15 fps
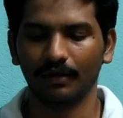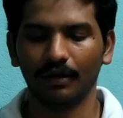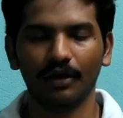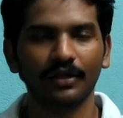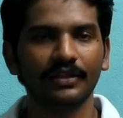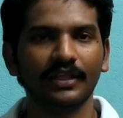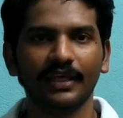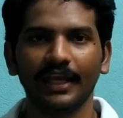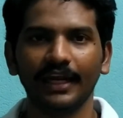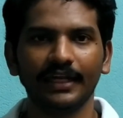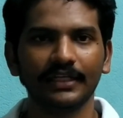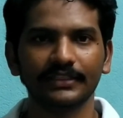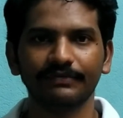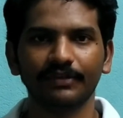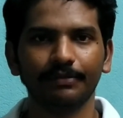all the
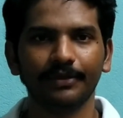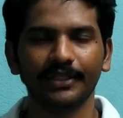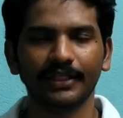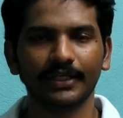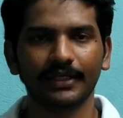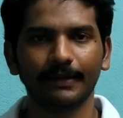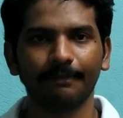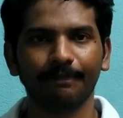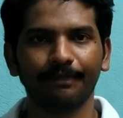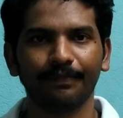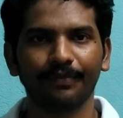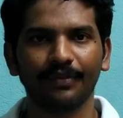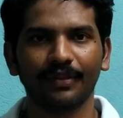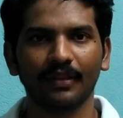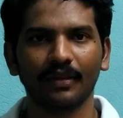heaters will be
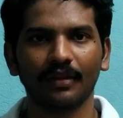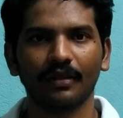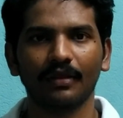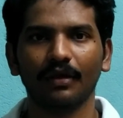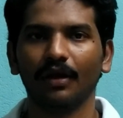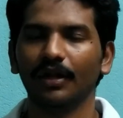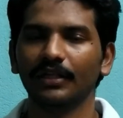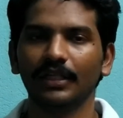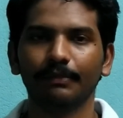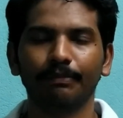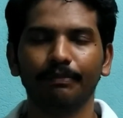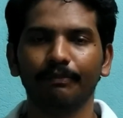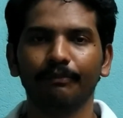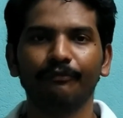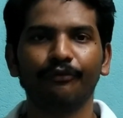there, all
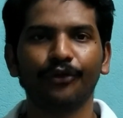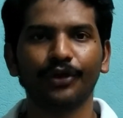the